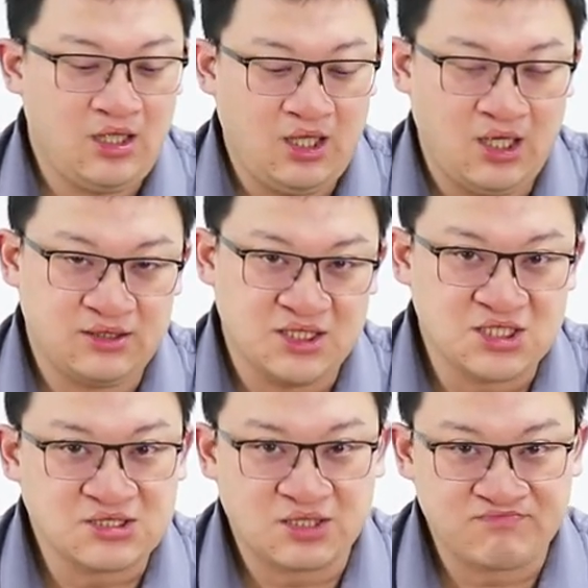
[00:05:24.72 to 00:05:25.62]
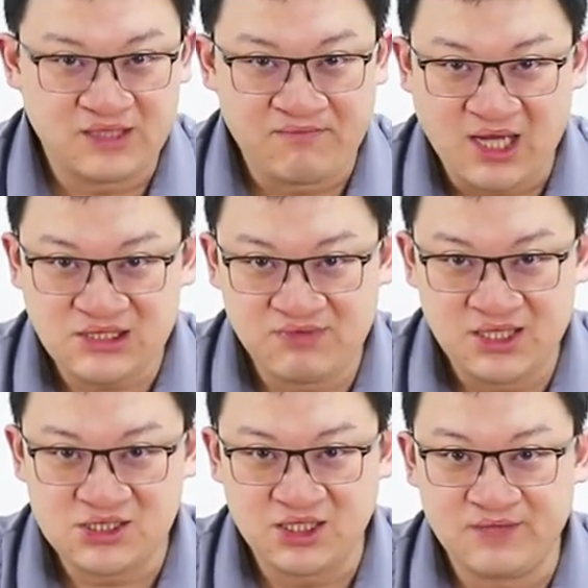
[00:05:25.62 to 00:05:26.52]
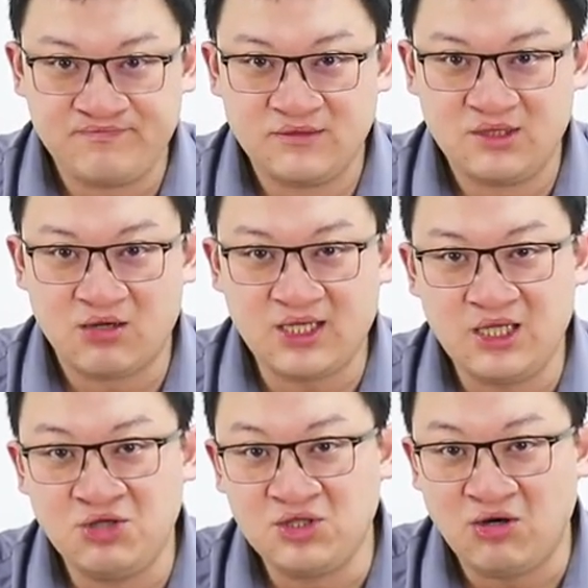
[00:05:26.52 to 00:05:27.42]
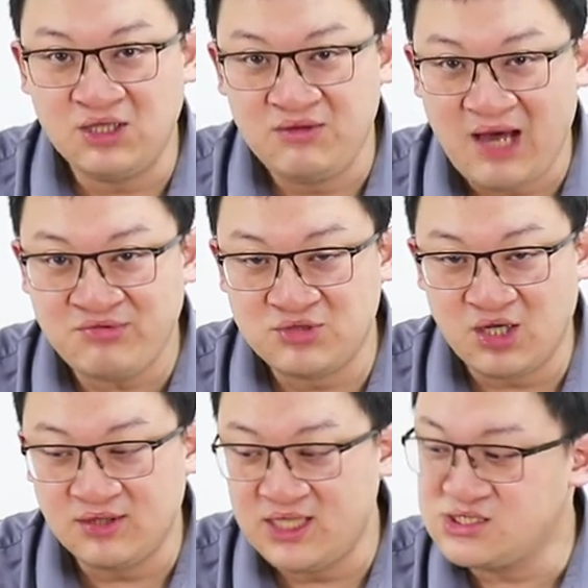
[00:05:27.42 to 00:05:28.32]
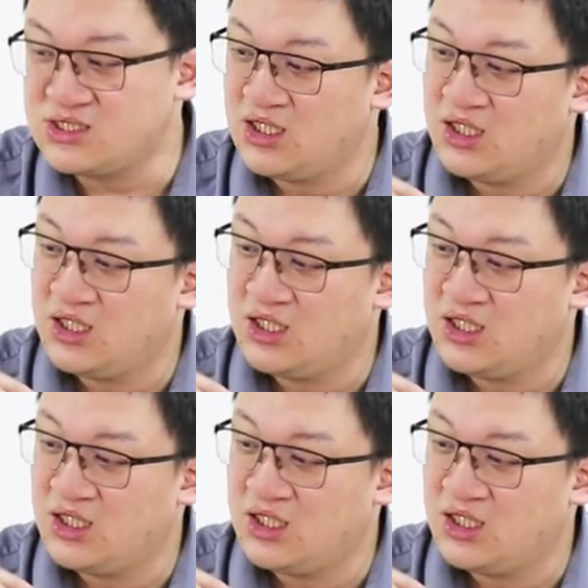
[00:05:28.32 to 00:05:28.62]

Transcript: and this is the, the box PC. Okay, you know you have to notice,